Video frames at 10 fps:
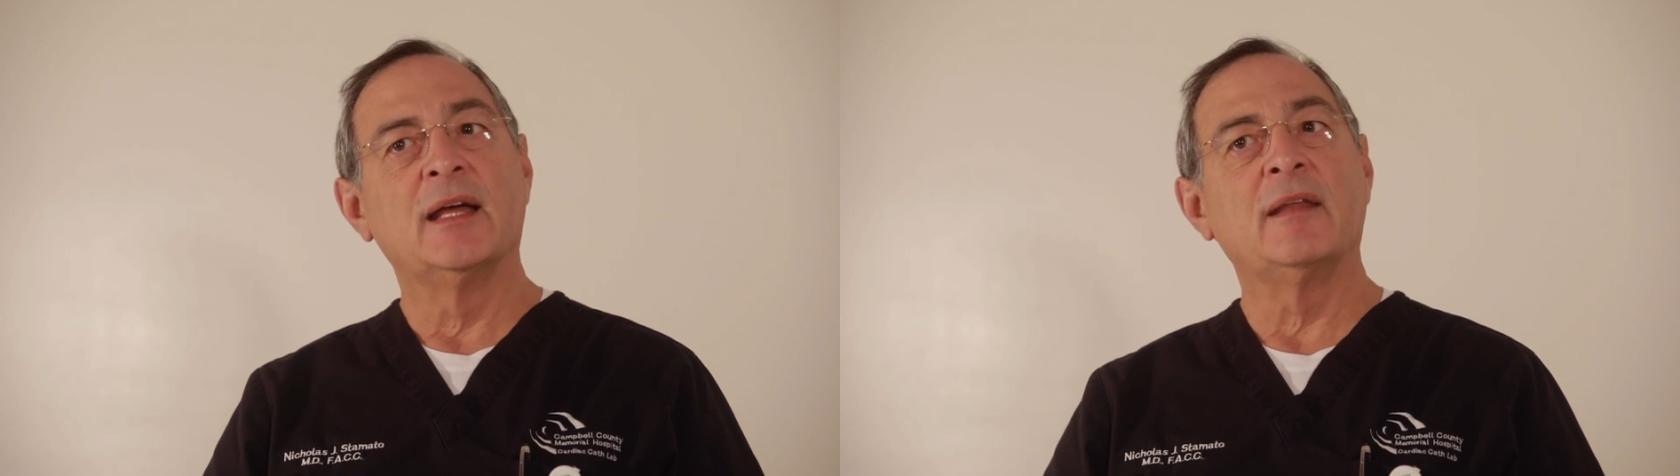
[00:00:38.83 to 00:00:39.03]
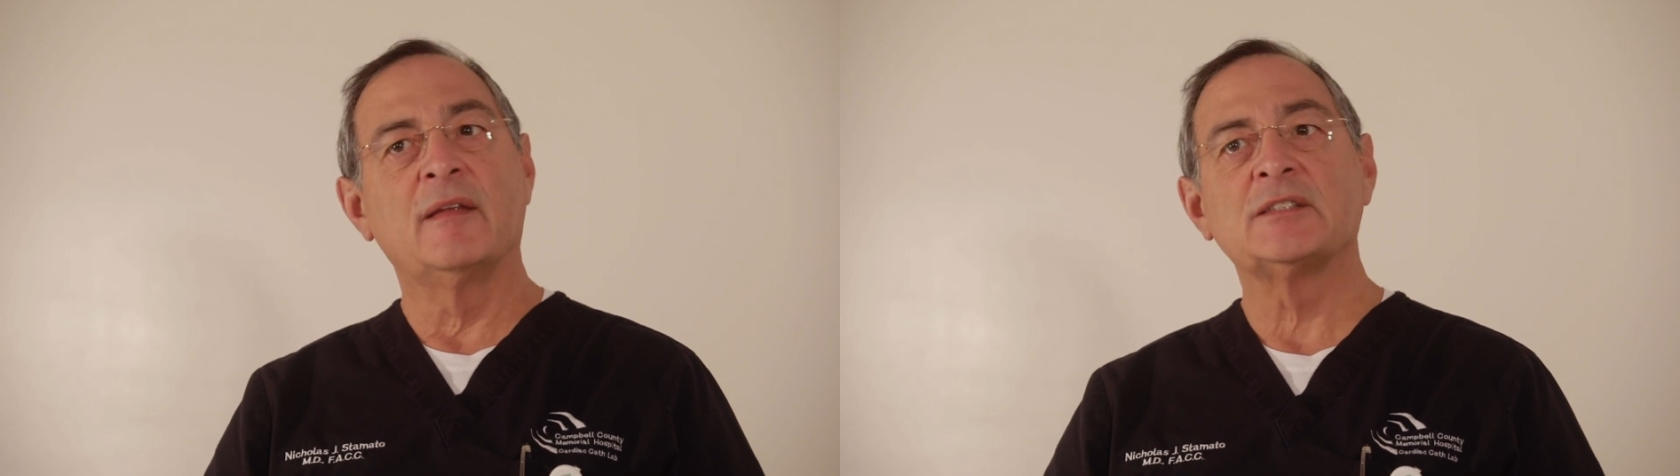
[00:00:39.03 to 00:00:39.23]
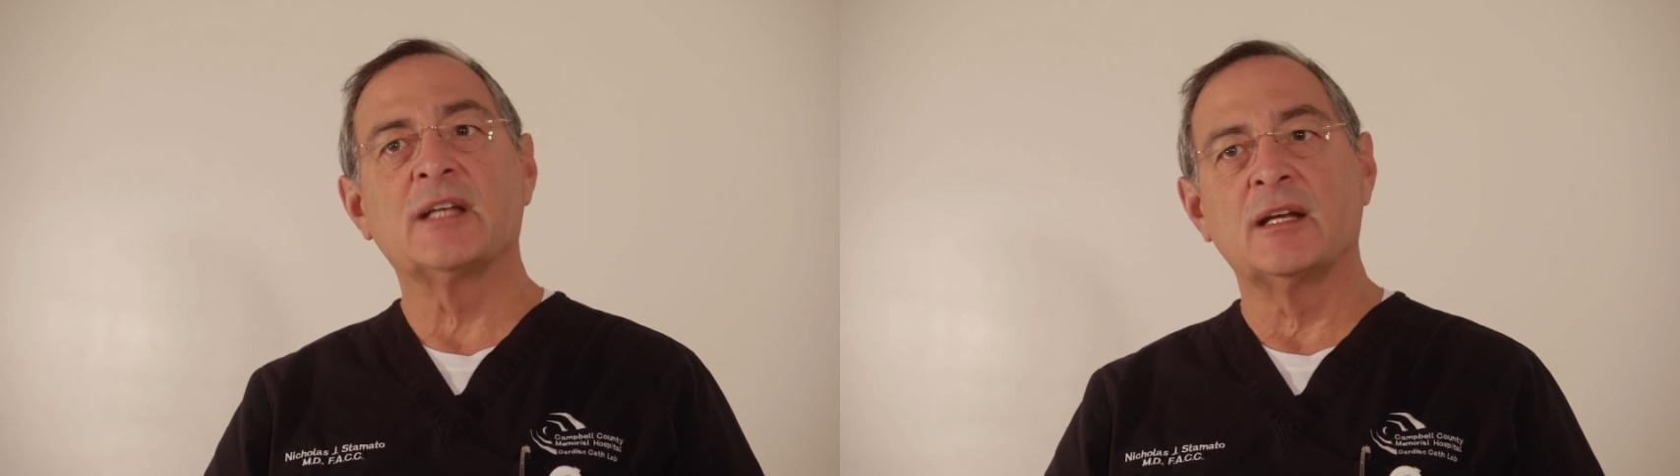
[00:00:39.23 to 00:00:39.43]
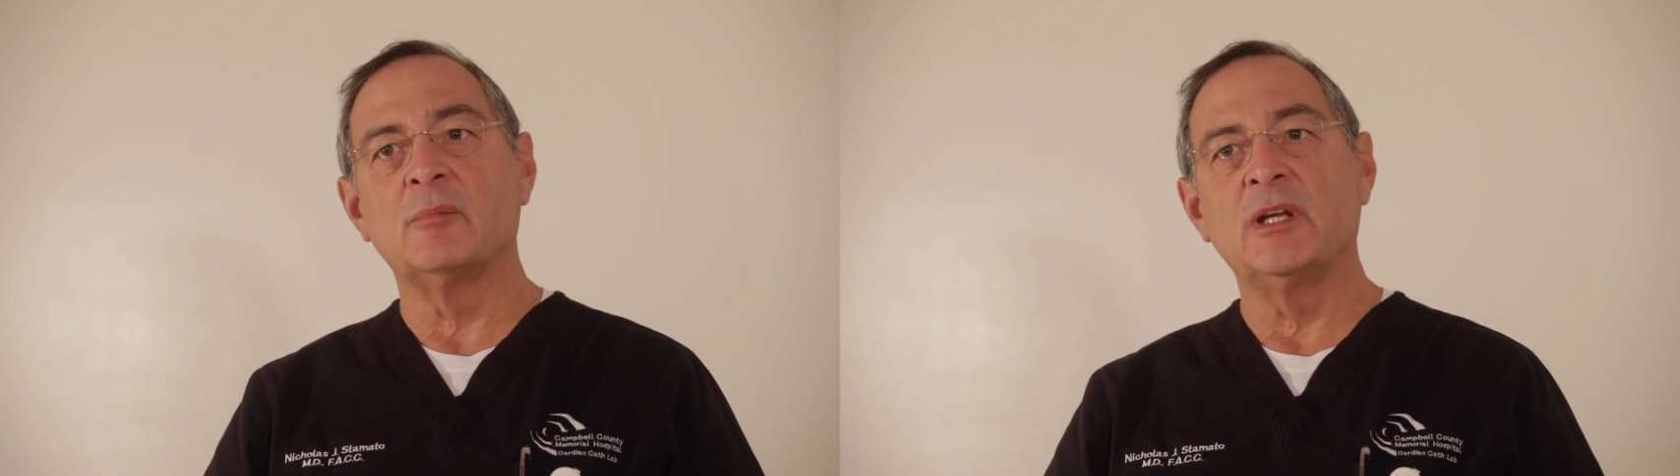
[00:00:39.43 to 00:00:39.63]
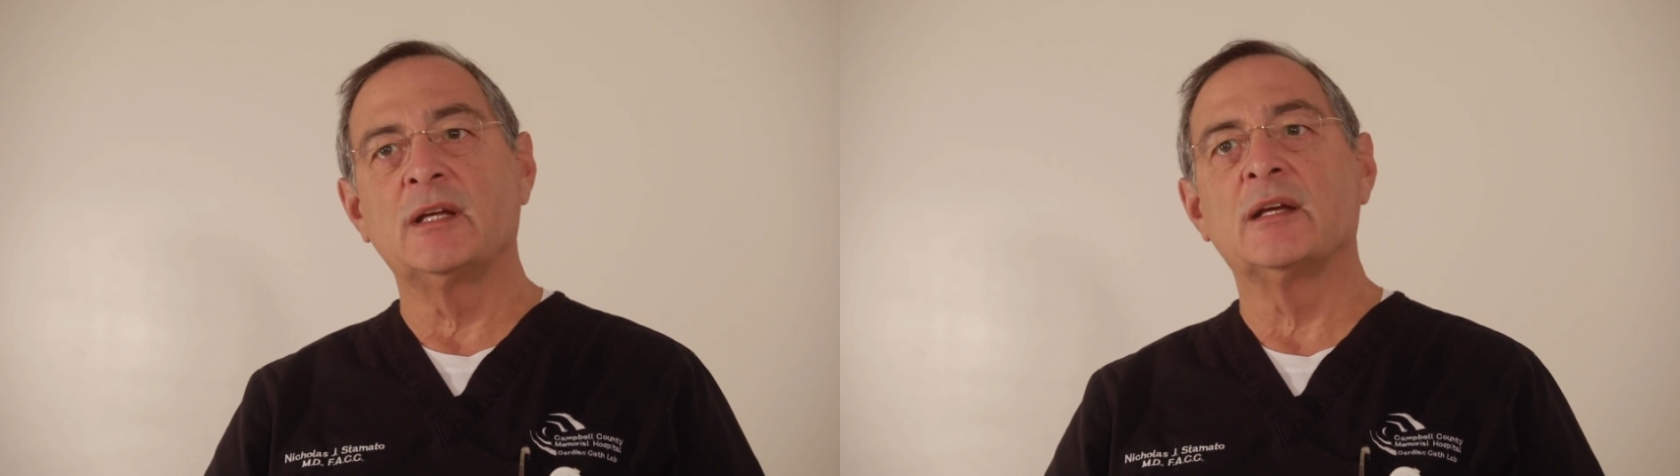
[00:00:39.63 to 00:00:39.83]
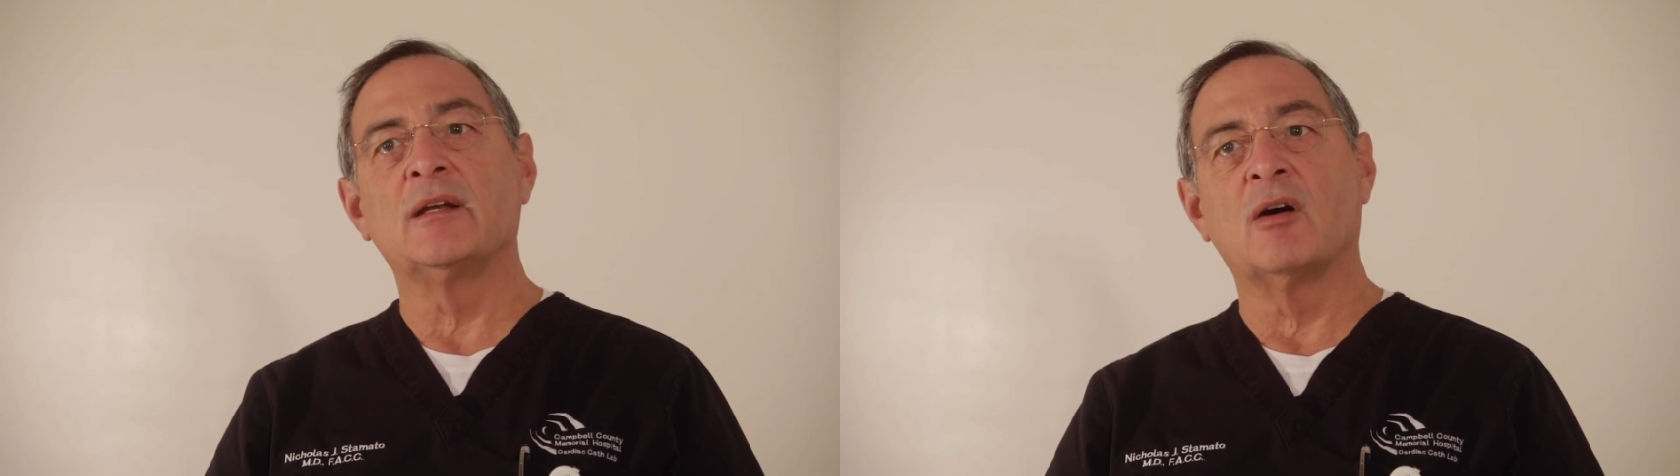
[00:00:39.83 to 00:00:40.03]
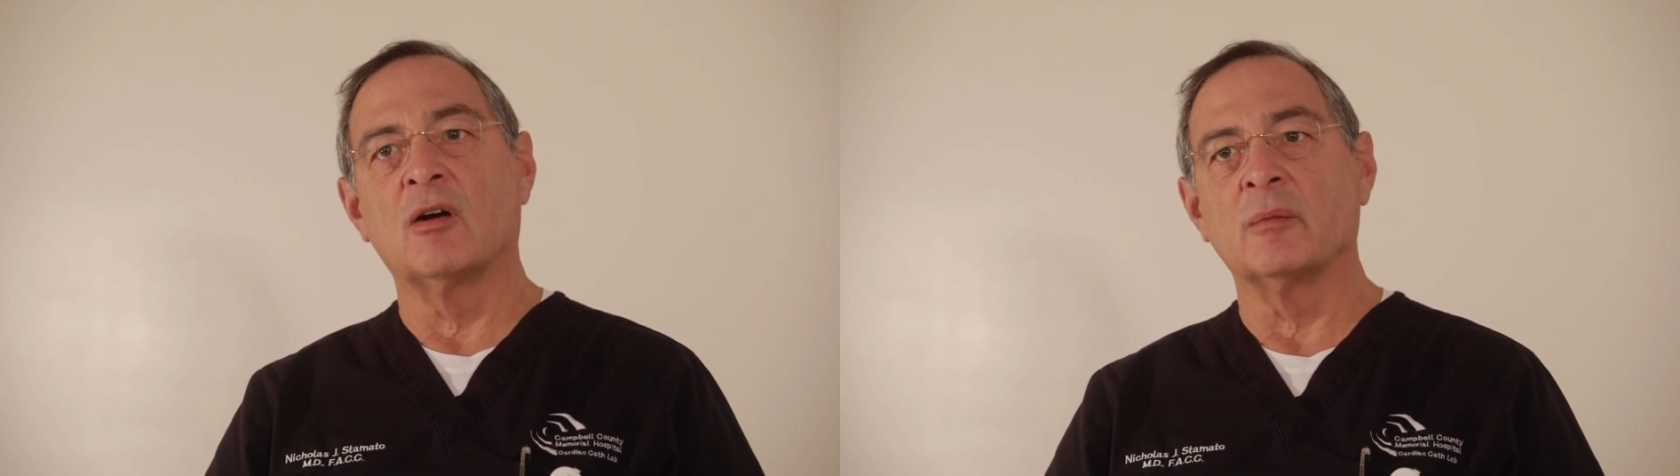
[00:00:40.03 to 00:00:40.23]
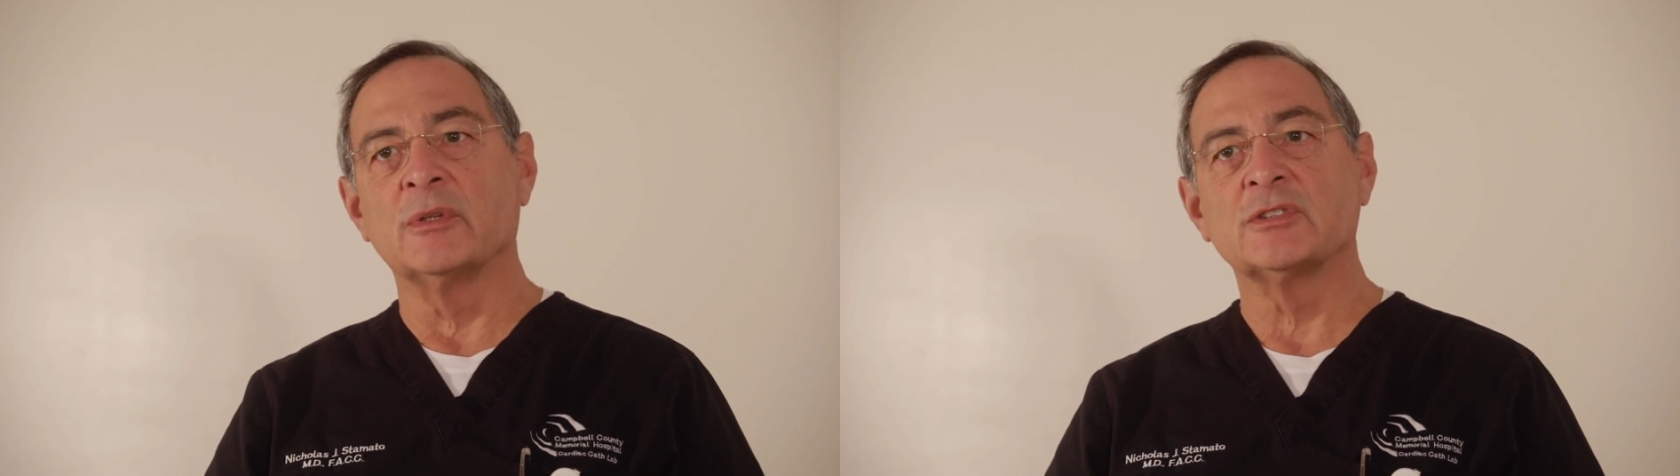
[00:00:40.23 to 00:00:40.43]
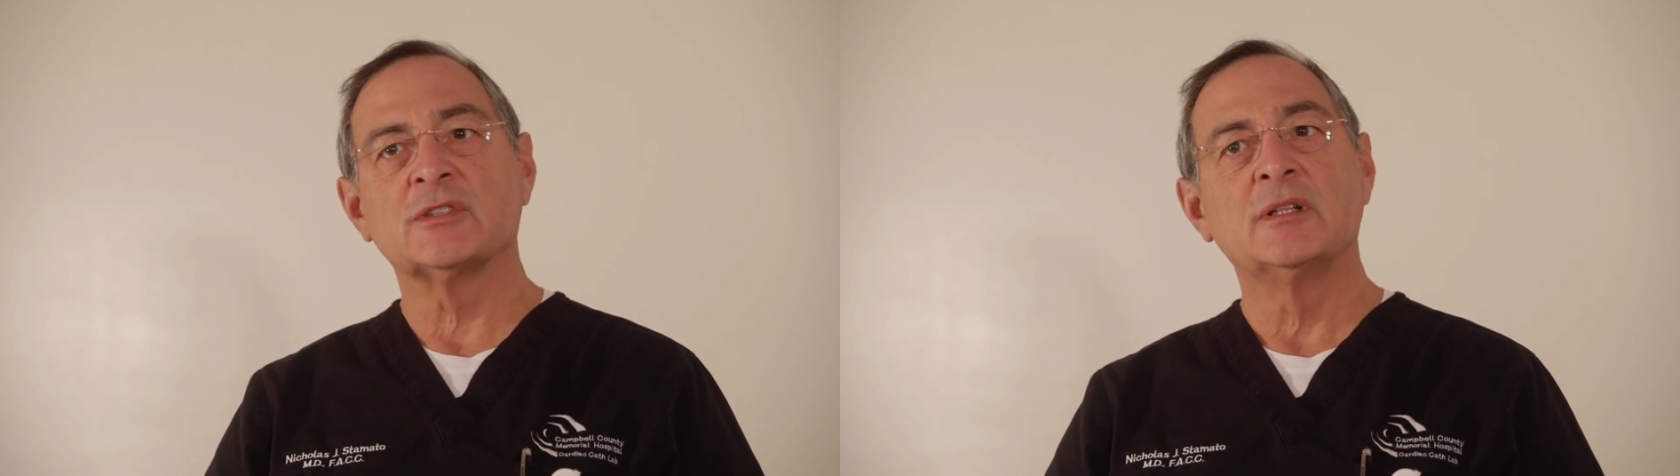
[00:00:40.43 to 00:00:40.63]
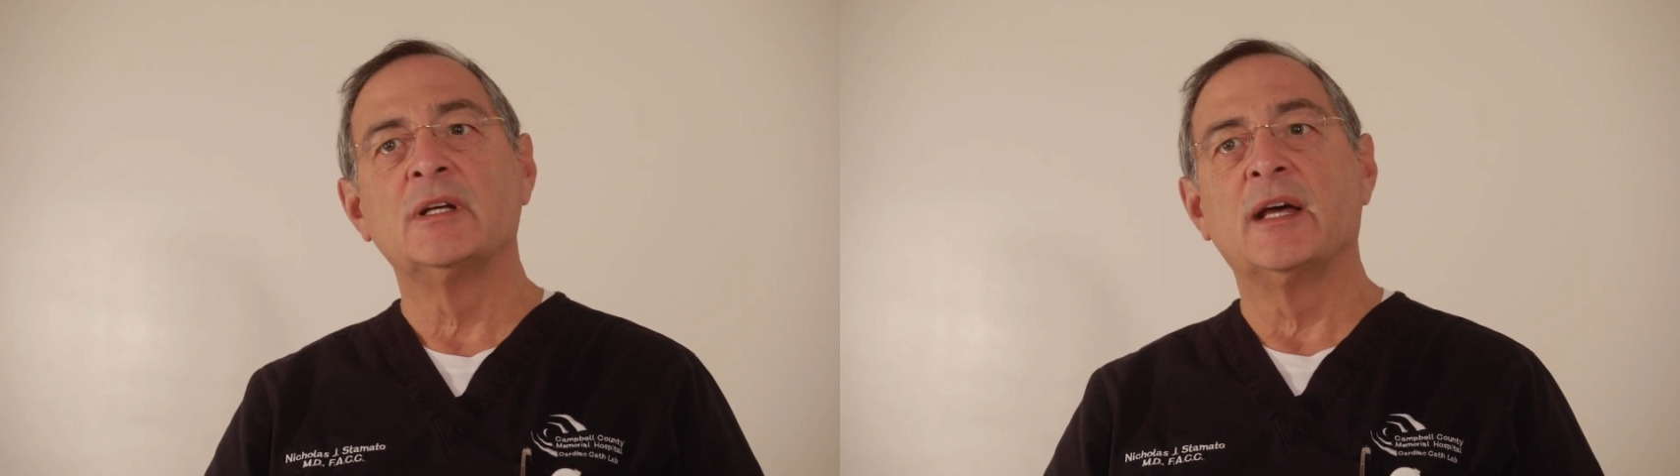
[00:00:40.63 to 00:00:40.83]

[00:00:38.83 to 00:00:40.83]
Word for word: And this enemy can harm us,